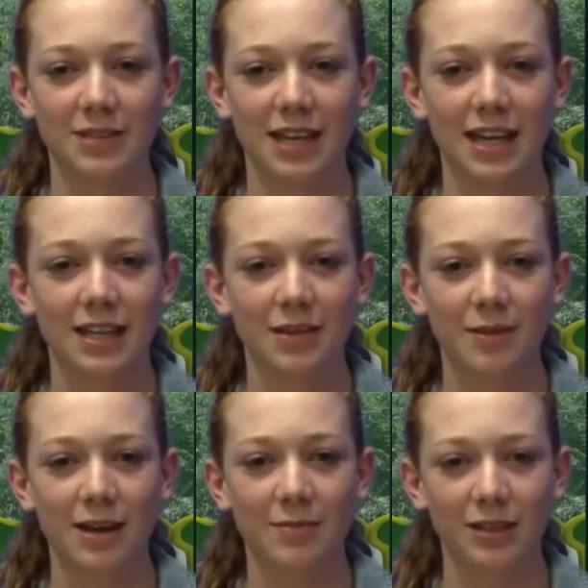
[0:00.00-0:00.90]
and I think
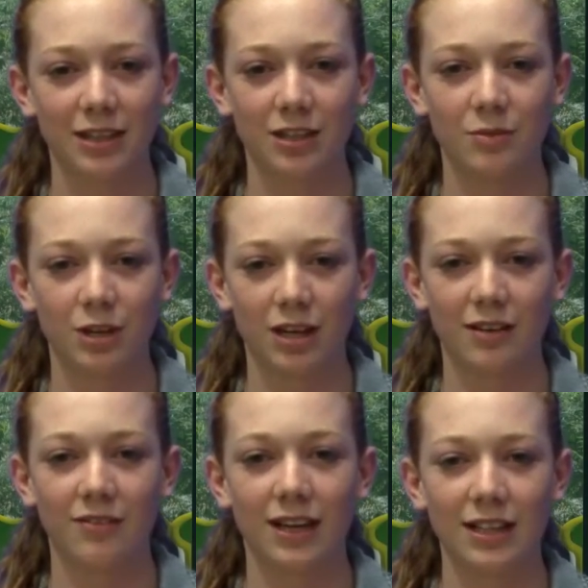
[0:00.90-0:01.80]
my ability to work
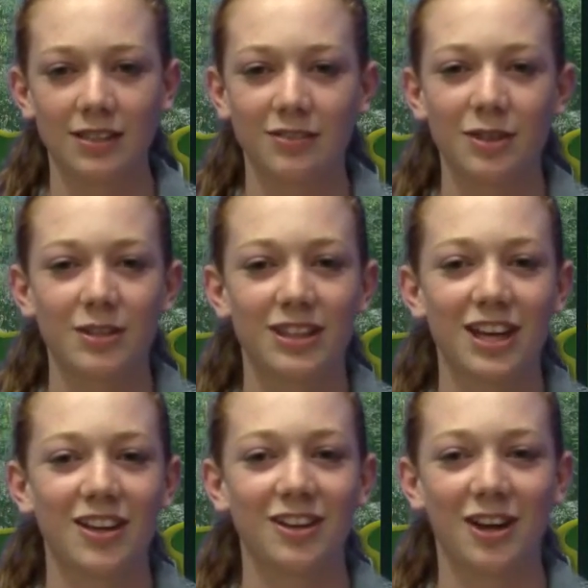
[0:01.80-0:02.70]
effectively with the
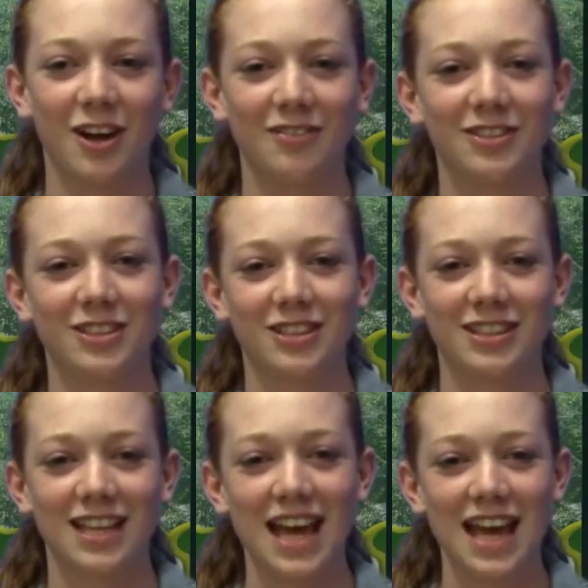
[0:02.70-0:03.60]
other officers